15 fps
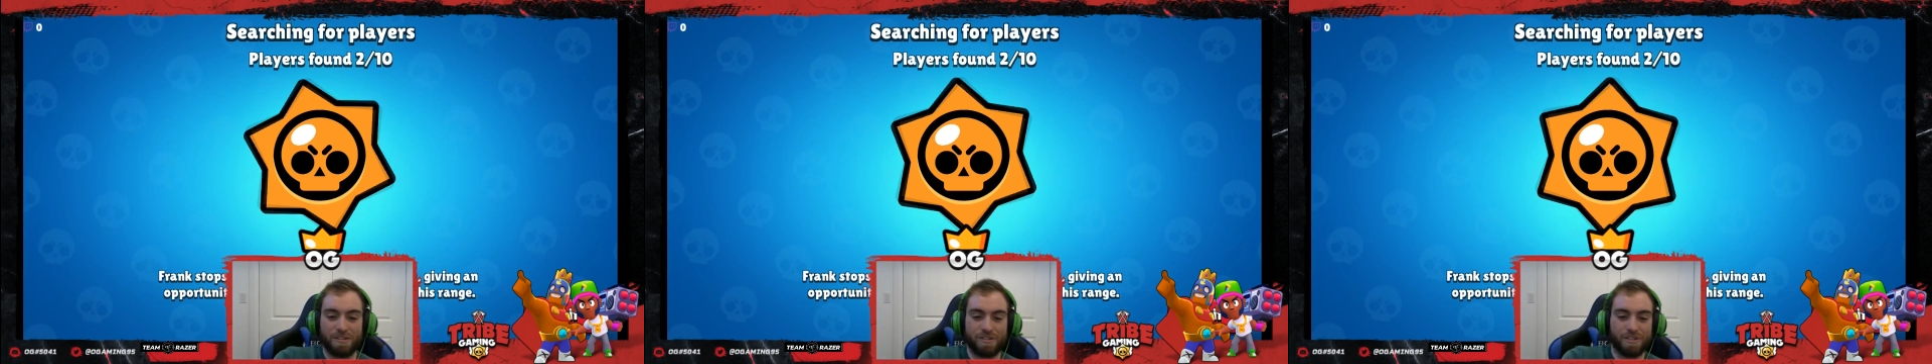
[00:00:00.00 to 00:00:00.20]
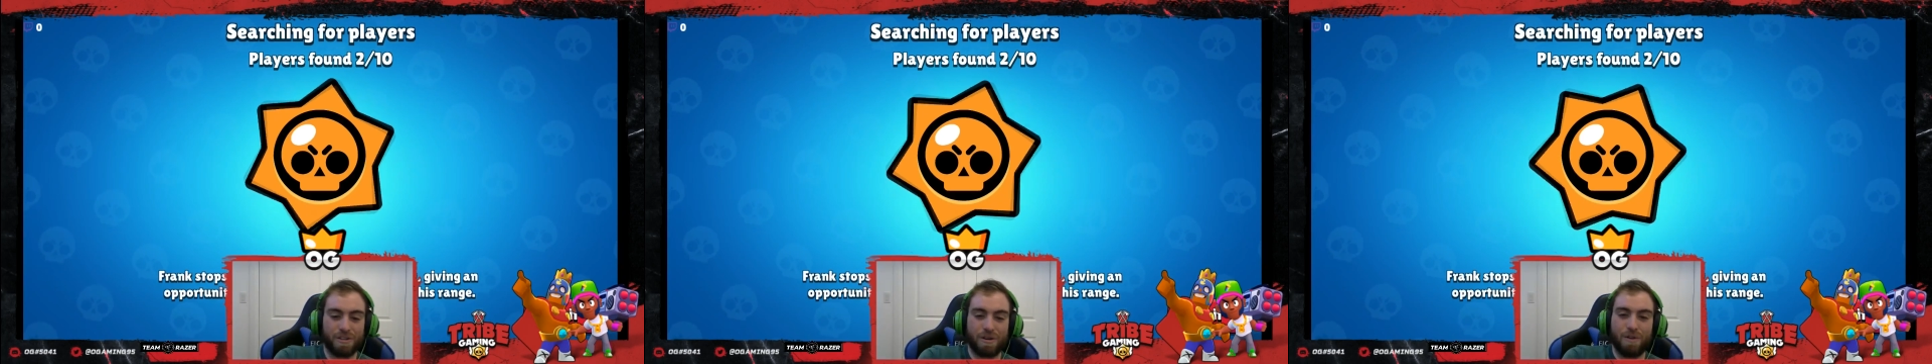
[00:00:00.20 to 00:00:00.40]

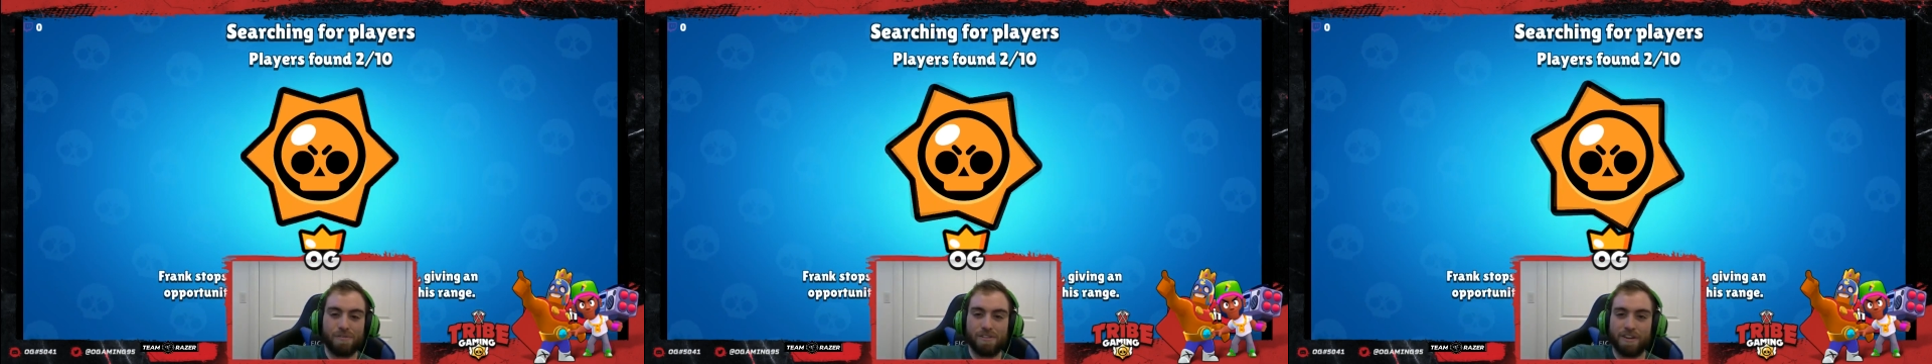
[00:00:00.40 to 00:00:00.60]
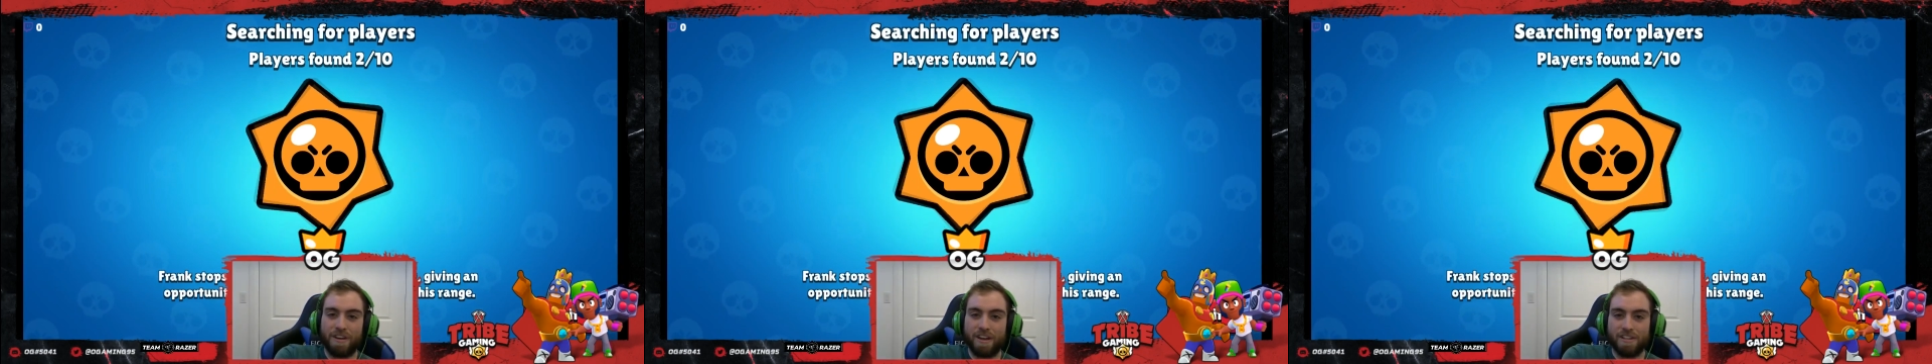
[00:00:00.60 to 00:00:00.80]
So
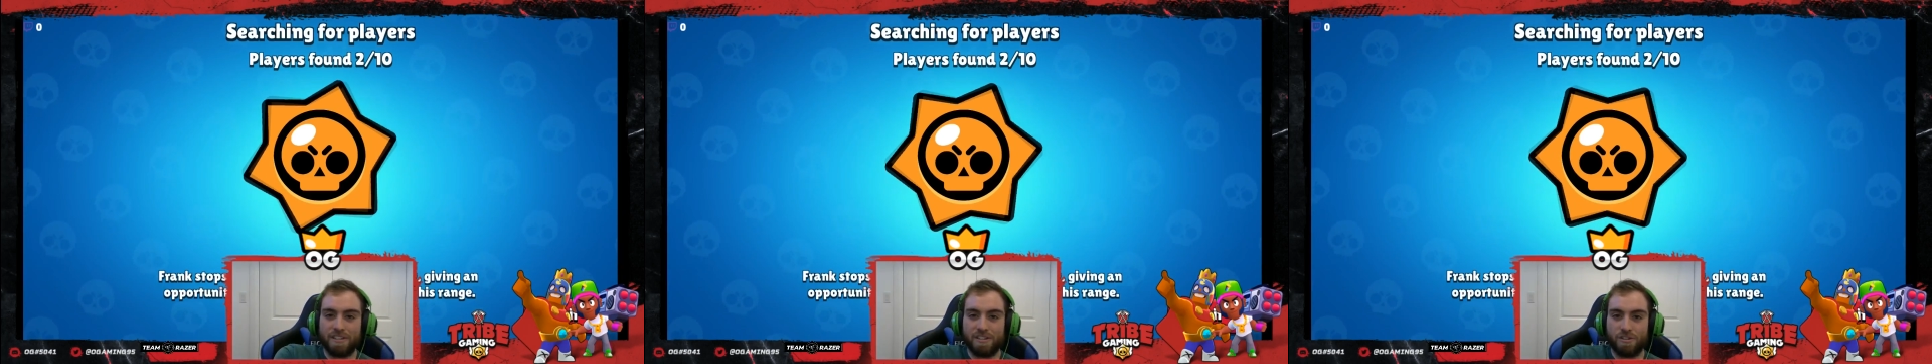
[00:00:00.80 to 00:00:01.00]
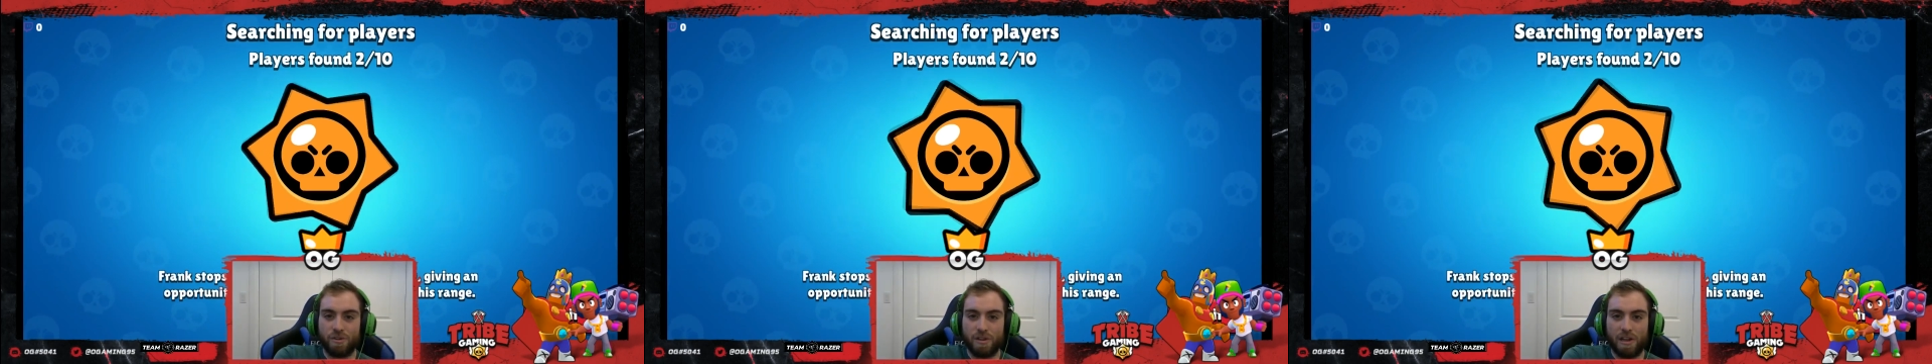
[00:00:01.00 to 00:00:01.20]
hopefully you guys
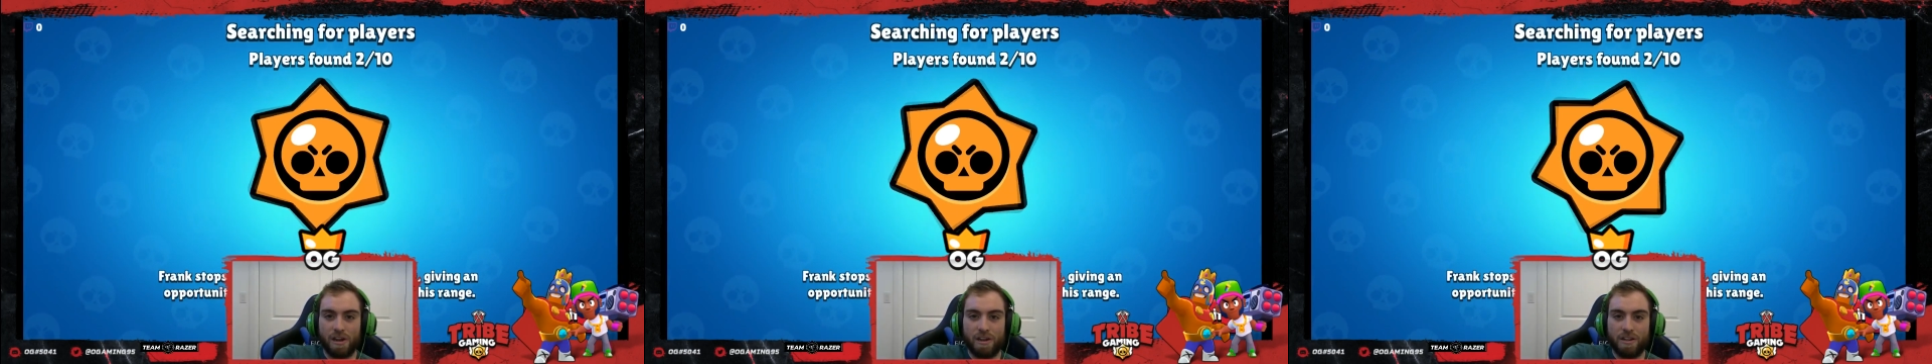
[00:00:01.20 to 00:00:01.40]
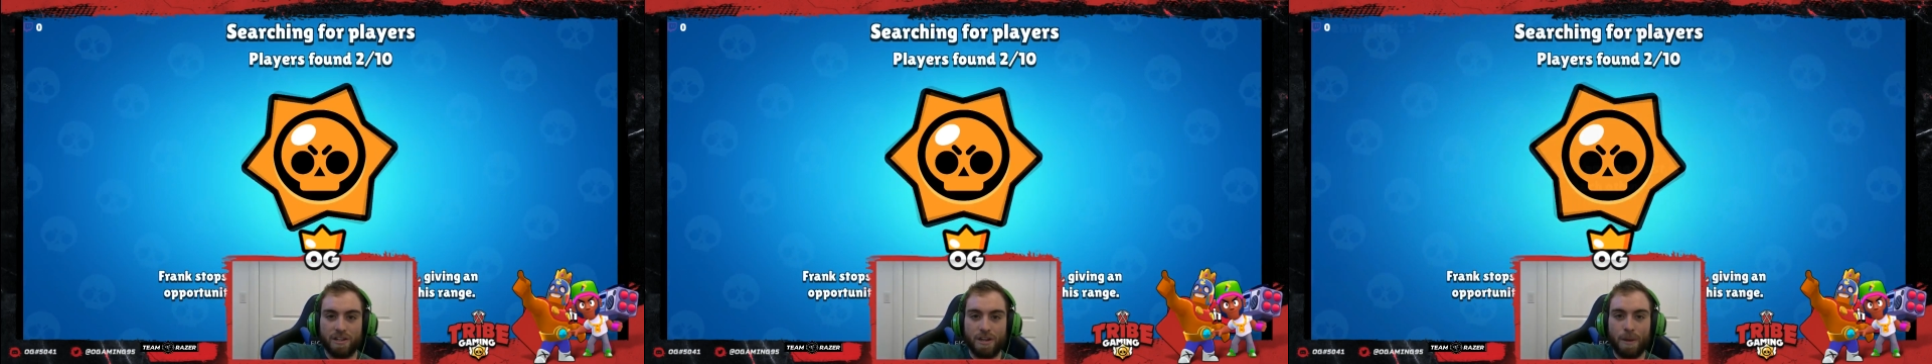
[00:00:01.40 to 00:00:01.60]
enjoy the
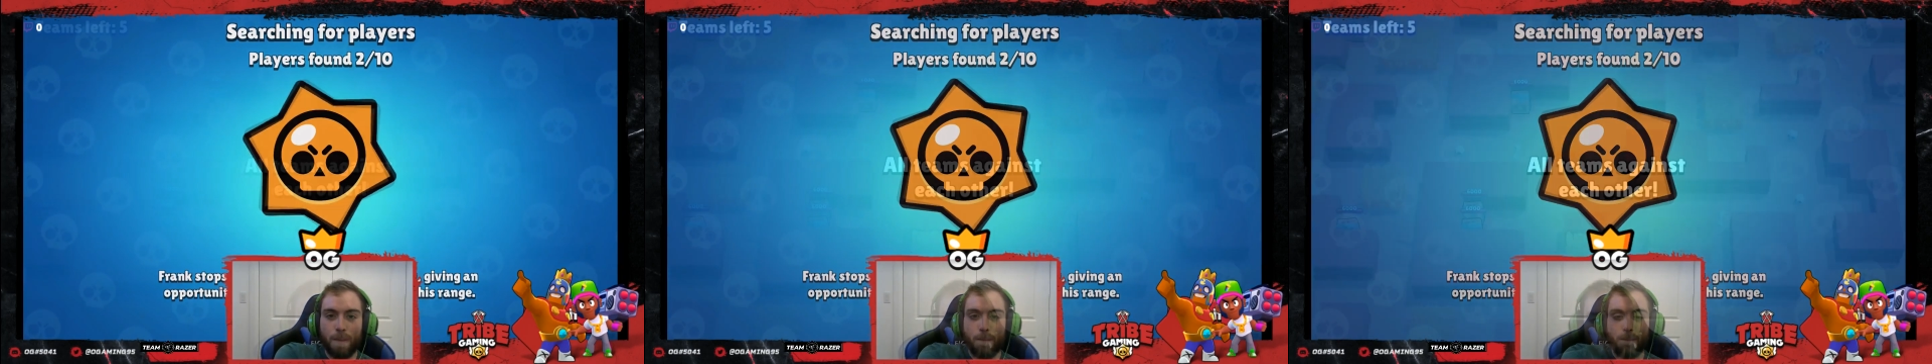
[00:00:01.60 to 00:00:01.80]
content.